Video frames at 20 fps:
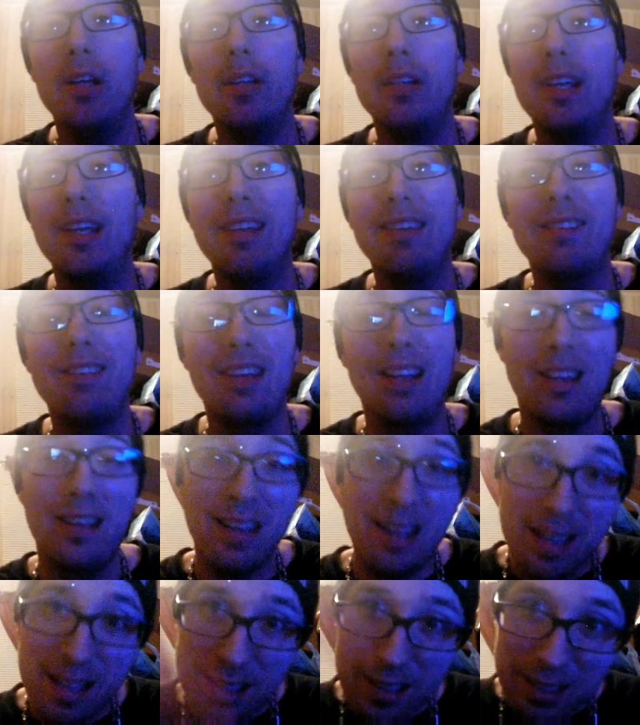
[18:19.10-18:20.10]
they say
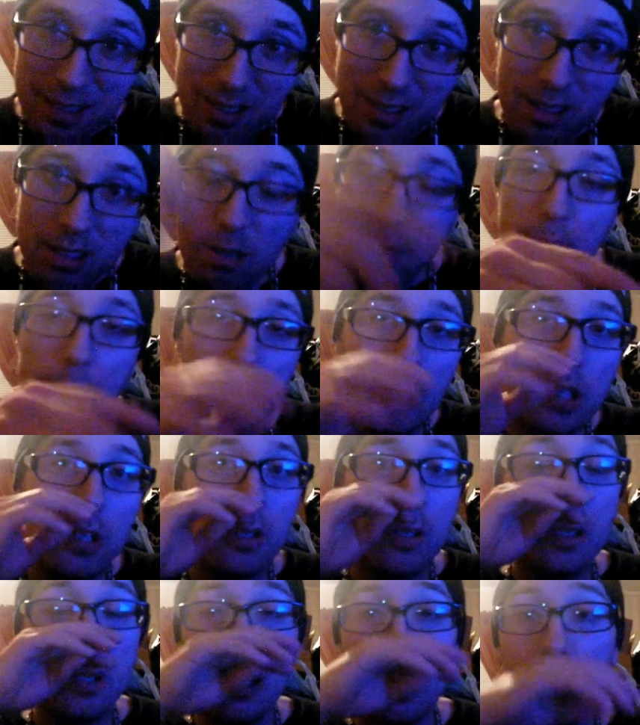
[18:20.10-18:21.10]
this is the
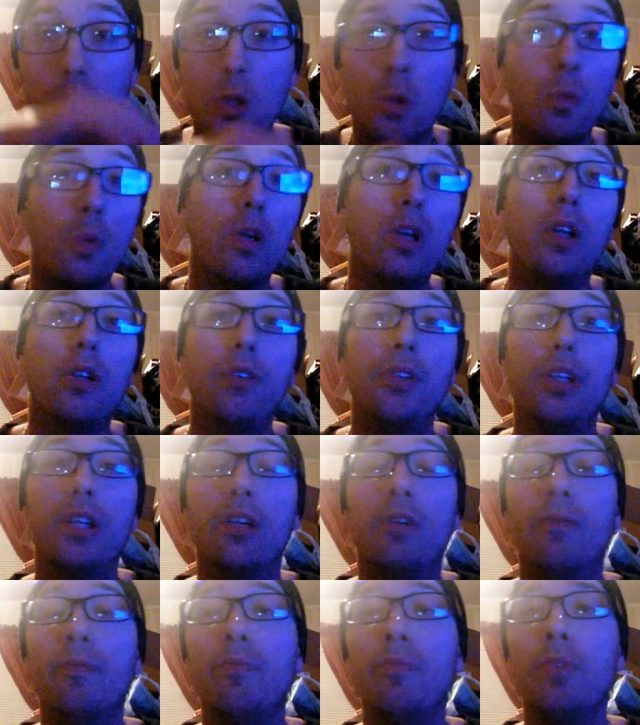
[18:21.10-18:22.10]
pitcher, the real deal.
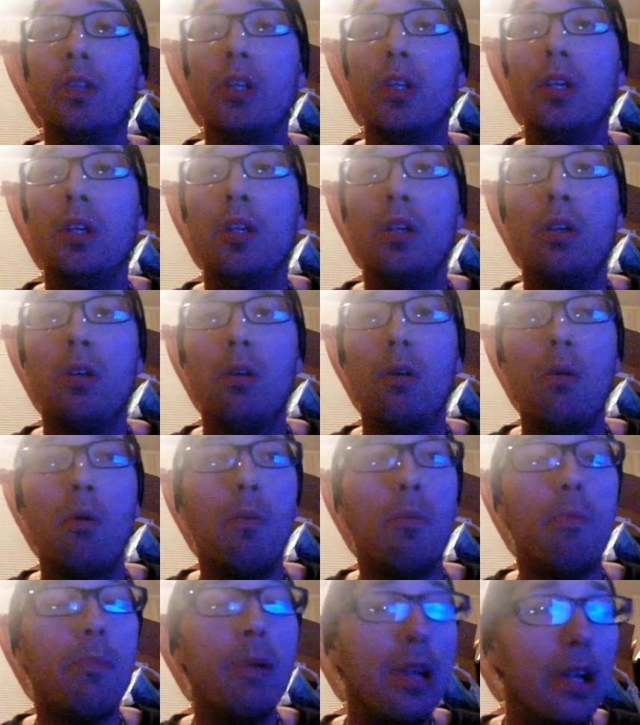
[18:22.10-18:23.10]

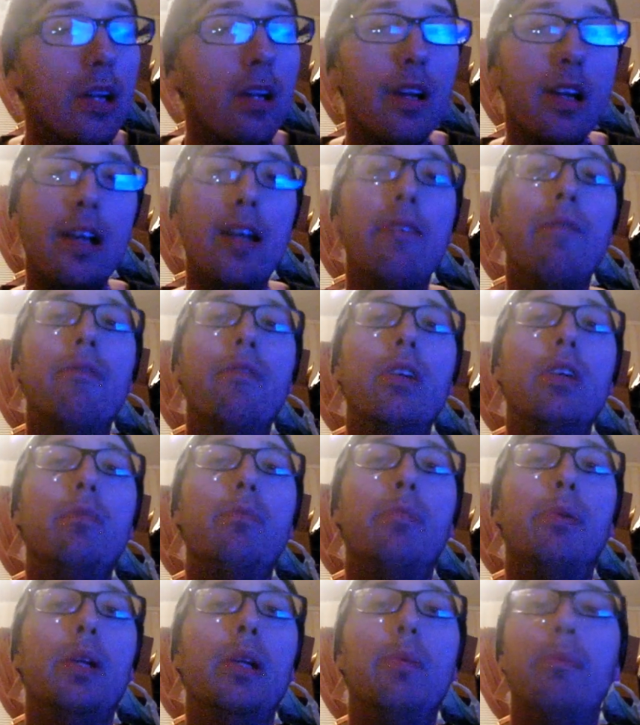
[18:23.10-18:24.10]
Be your
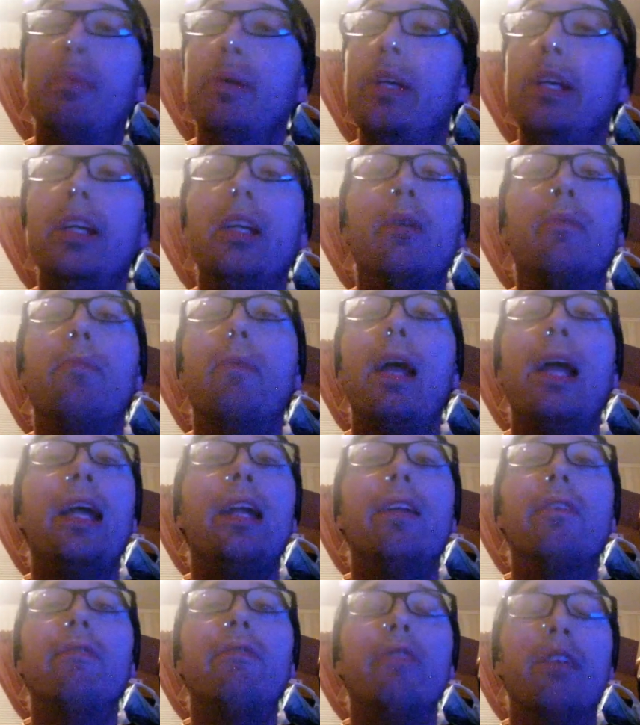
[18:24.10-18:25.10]
MVP, be your main
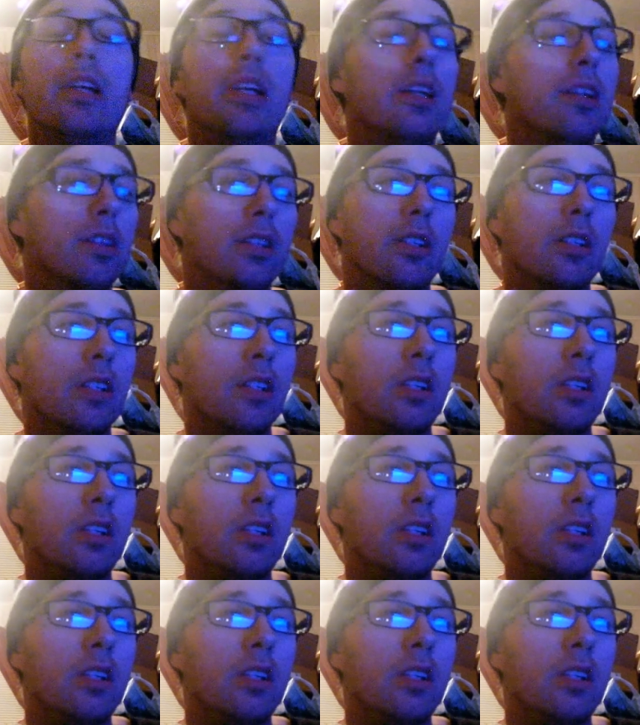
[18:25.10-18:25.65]
eventer